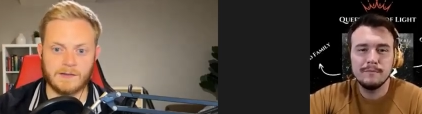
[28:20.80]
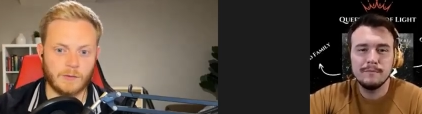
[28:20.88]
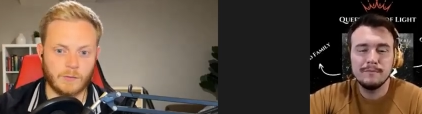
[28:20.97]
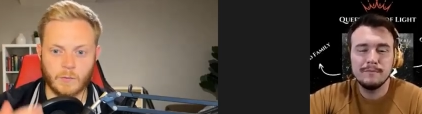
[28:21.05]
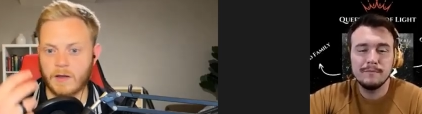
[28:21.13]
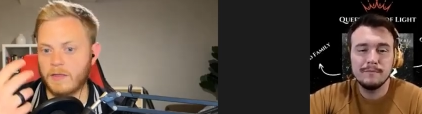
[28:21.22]
Speaker 1: this
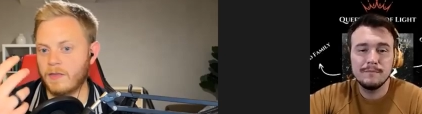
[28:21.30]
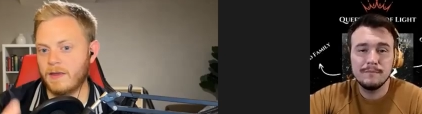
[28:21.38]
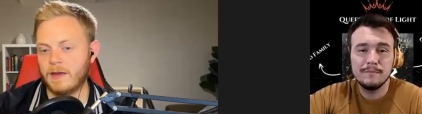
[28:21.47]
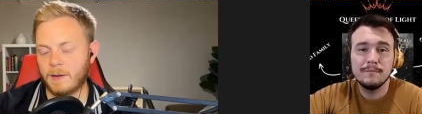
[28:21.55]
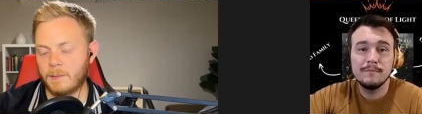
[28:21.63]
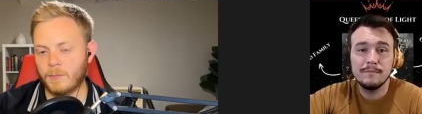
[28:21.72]
is what
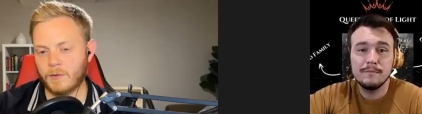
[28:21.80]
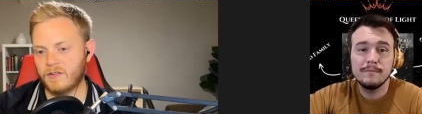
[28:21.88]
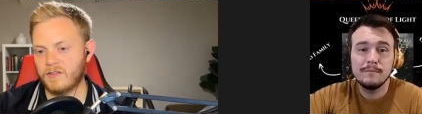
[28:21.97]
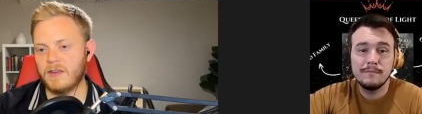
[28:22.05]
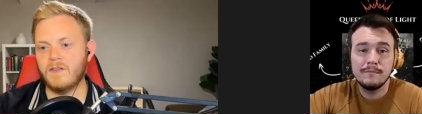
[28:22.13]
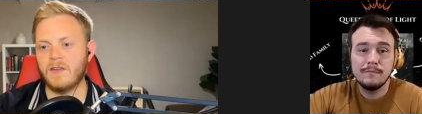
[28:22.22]
the i'm
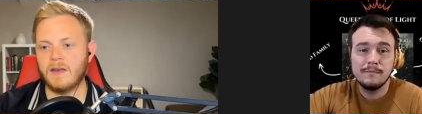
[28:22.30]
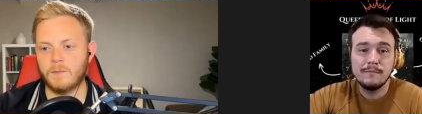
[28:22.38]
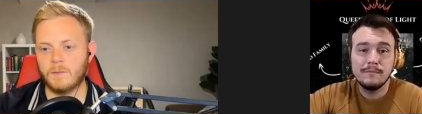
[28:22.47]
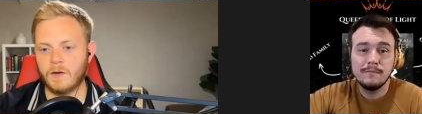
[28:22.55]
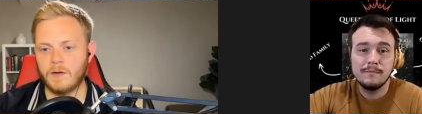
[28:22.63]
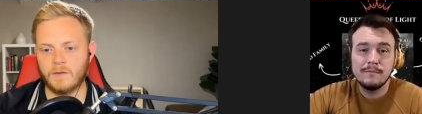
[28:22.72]

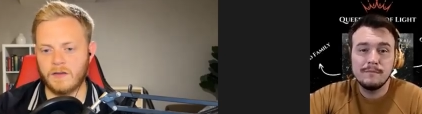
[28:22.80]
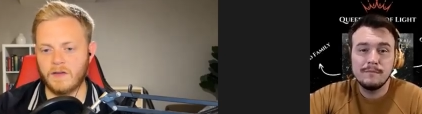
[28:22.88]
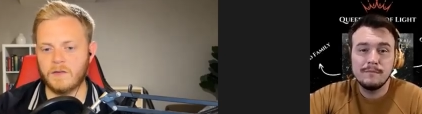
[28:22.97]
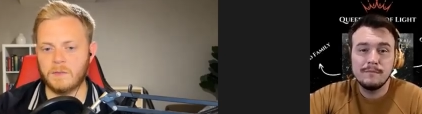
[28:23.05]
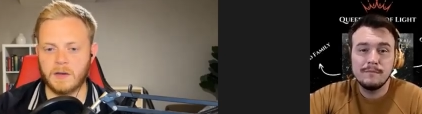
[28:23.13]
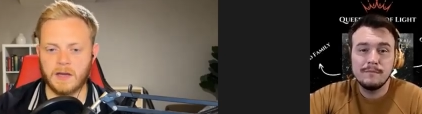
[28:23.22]
perceiving what you've
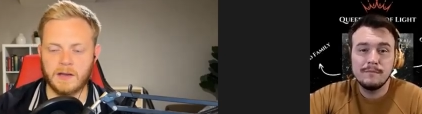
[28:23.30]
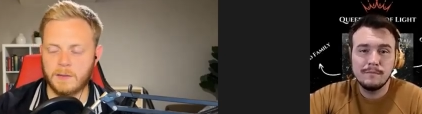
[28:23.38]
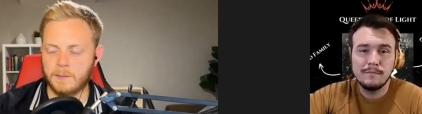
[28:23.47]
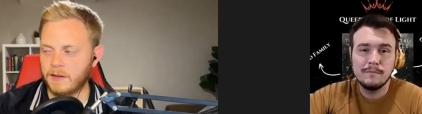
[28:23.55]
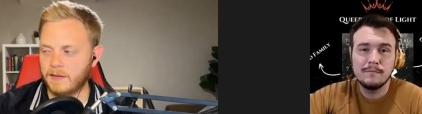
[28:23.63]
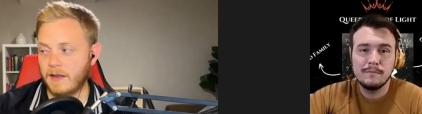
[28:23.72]
given me
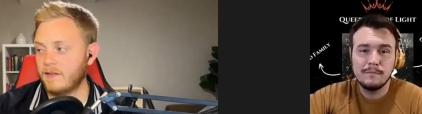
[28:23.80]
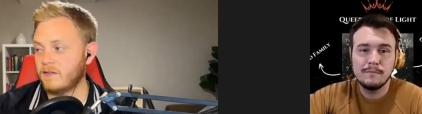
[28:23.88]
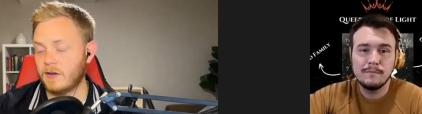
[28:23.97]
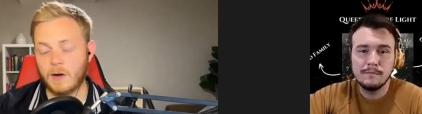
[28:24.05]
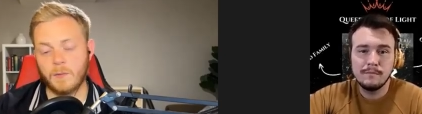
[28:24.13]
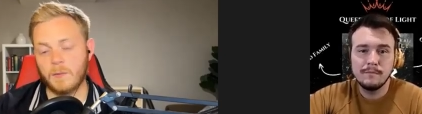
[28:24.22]
like that is
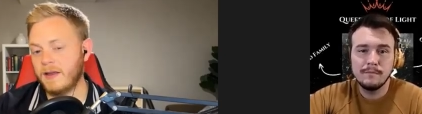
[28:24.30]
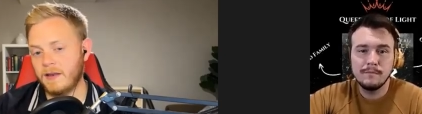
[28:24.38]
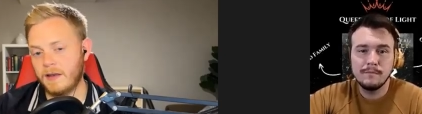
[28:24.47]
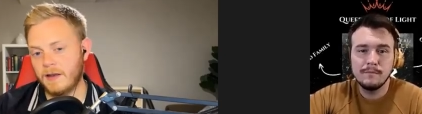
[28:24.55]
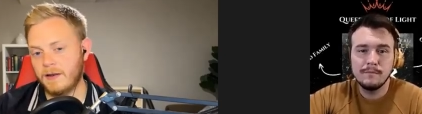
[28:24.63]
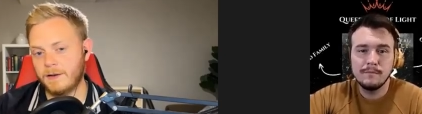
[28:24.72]
not what i
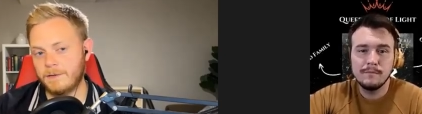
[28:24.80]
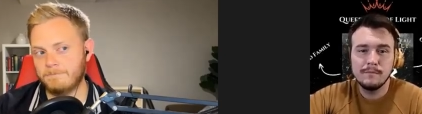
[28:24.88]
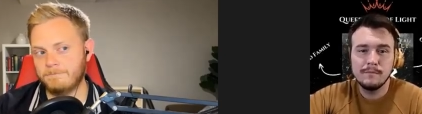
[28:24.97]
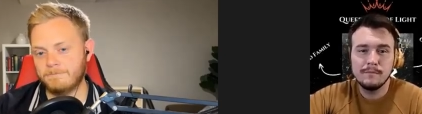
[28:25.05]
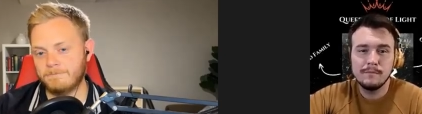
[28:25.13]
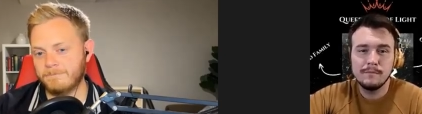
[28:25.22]
intended
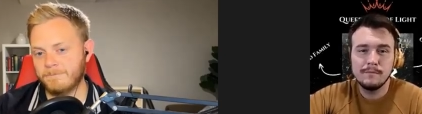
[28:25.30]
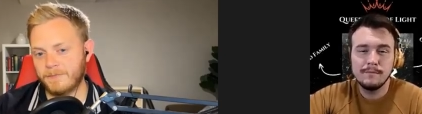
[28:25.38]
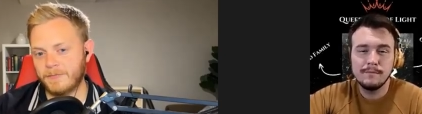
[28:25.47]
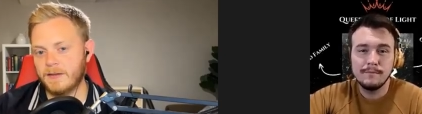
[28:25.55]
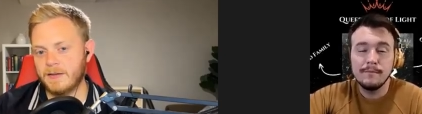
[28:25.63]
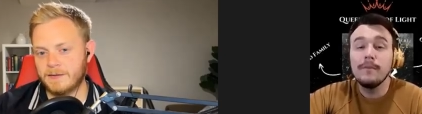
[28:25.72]

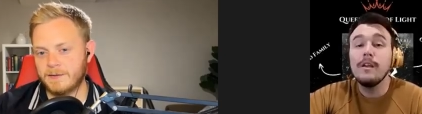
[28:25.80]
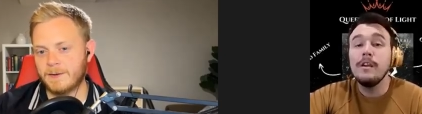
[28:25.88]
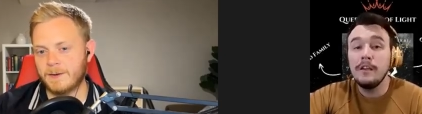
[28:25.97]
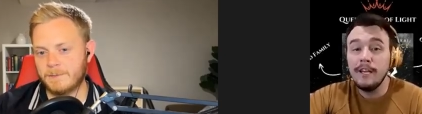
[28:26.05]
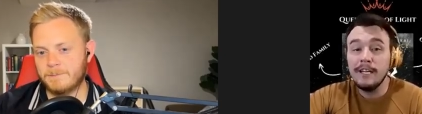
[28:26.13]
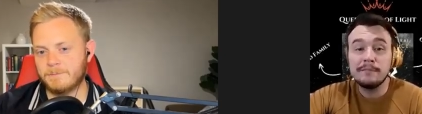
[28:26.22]

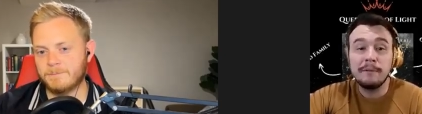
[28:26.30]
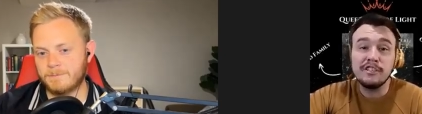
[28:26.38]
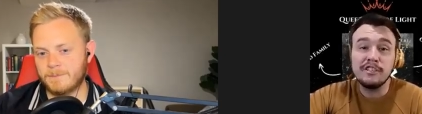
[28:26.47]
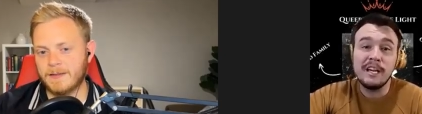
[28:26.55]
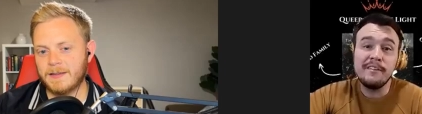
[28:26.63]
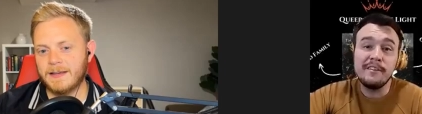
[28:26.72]
so
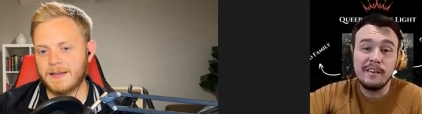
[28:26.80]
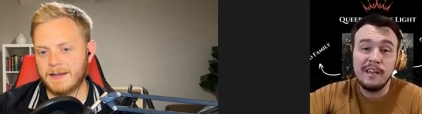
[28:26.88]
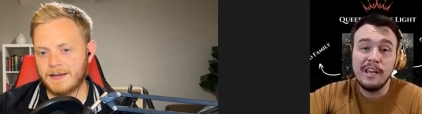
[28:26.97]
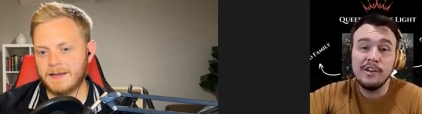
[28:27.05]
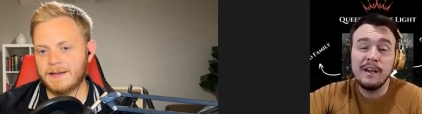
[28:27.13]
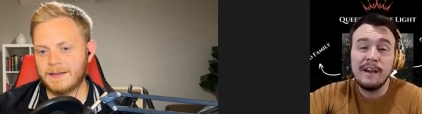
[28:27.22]
Speaker 2: especially
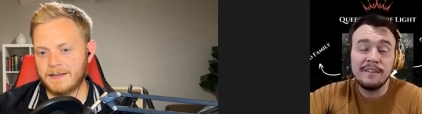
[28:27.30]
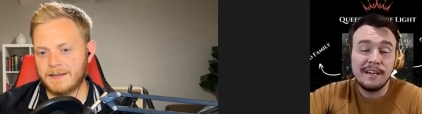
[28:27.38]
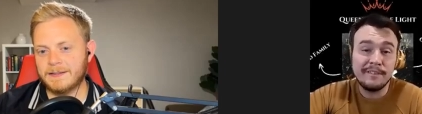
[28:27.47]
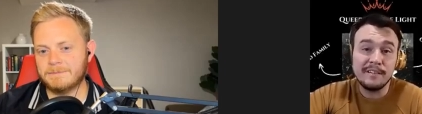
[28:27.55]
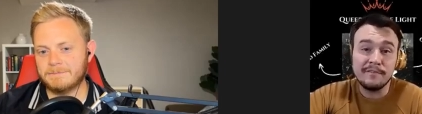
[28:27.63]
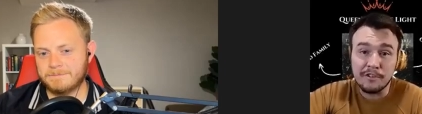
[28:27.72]
and you have to
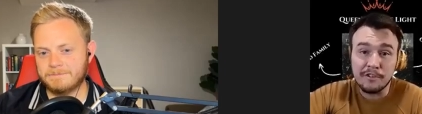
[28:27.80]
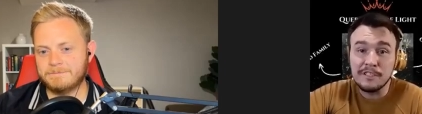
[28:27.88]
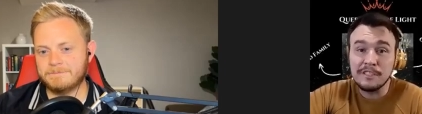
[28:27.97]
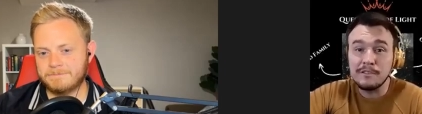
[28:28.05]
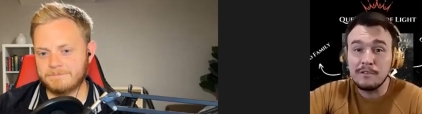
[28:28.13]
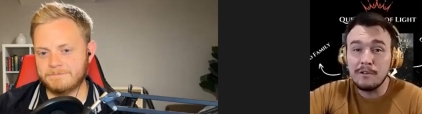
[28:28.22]
have a
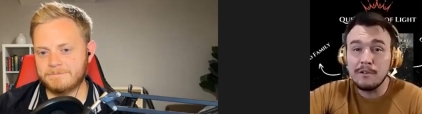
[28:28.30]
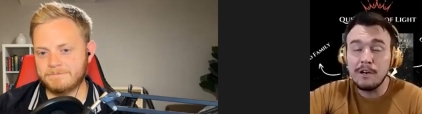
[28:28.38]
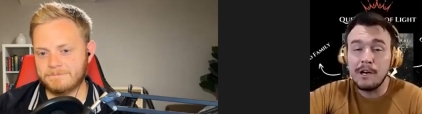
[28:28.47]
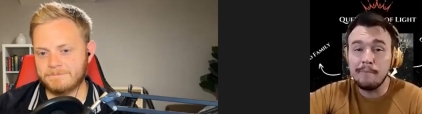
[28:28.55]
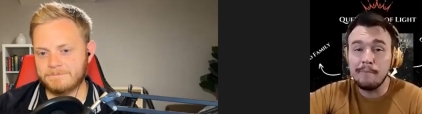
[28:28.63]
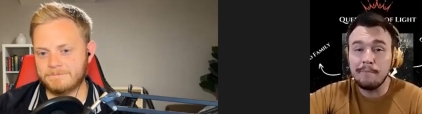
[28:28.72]
diverse
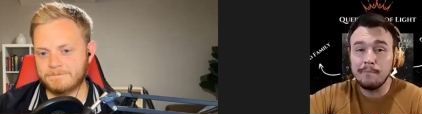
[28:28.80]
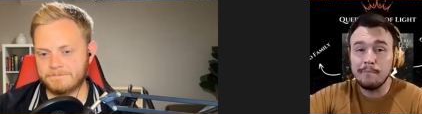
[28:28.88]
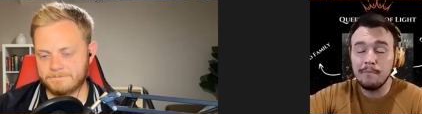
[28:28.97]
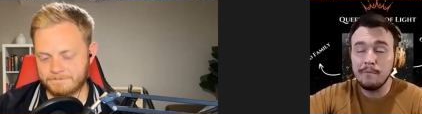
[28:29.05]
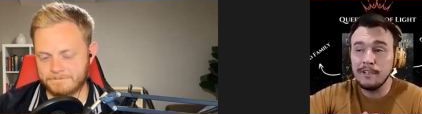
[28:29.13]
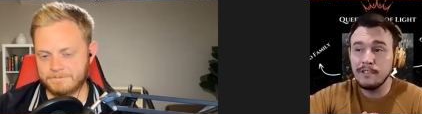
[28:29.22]
um
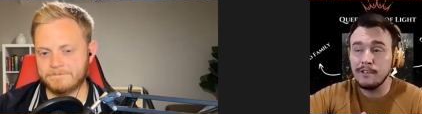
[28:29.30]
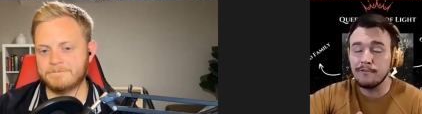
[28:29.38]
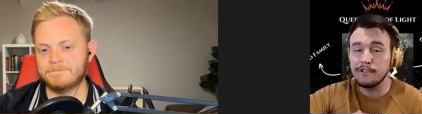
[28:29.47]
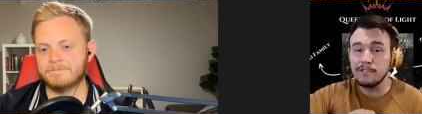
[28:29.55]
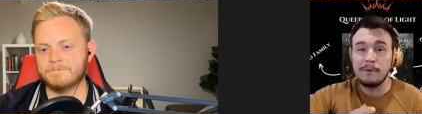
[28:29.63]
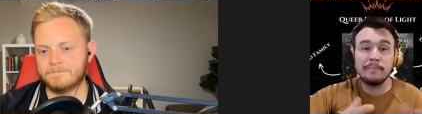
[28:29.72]
a
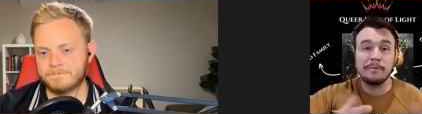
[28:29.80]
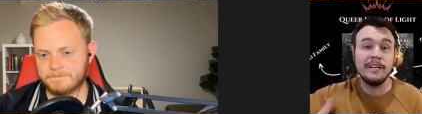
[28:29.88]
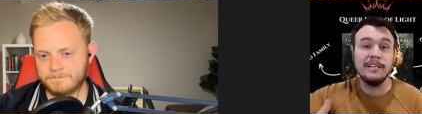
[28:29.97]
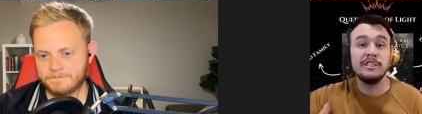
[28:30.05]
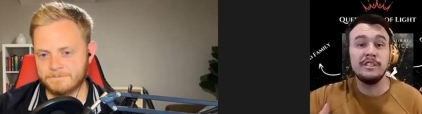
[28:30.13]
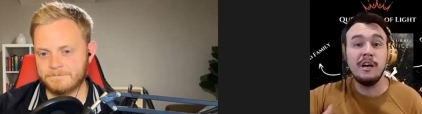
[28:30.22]
diverse
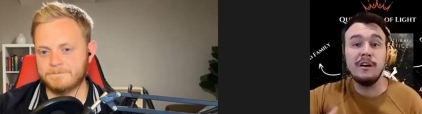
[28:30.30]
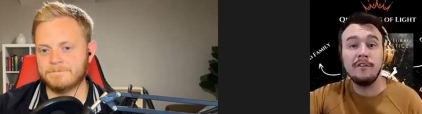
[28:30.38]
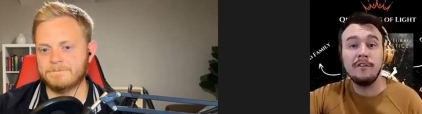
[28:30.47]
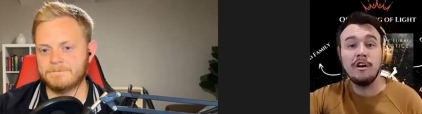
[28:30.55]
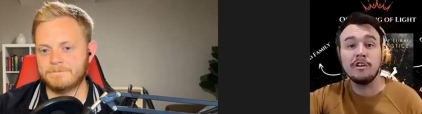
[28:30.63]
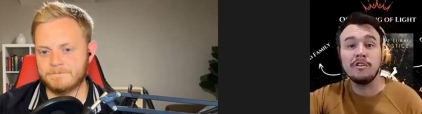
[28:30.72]
population
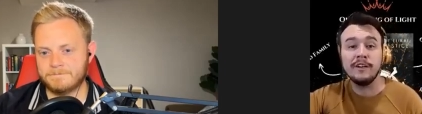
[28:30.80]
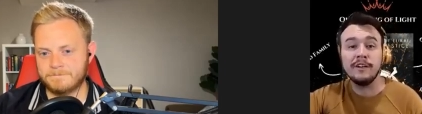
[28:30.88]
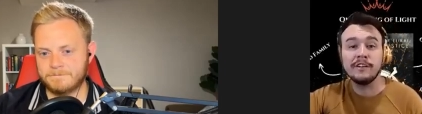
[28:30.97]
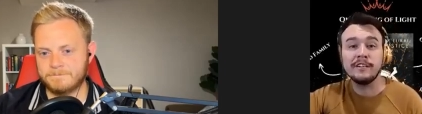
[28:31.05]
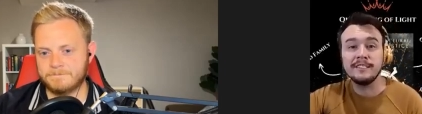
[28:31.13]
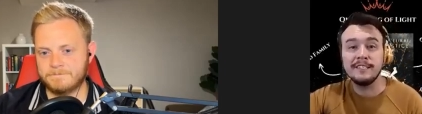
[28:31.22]
of arc
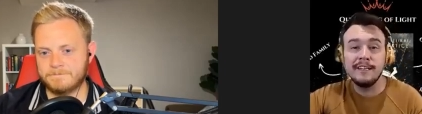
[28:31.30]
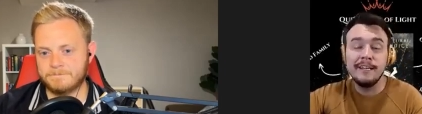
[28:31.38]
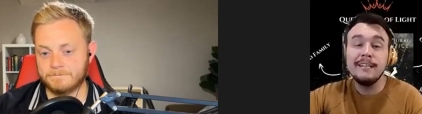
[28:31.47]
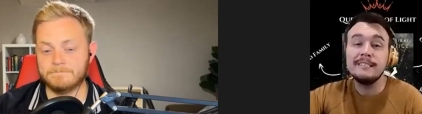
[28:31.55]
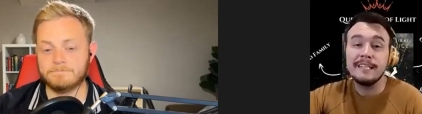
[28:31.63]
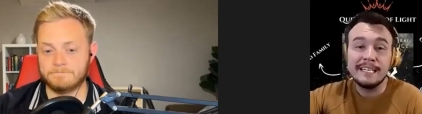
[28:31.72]
creators
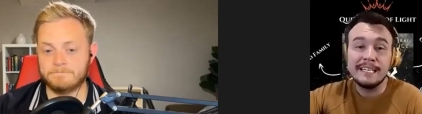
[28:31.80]
mm-hmm. to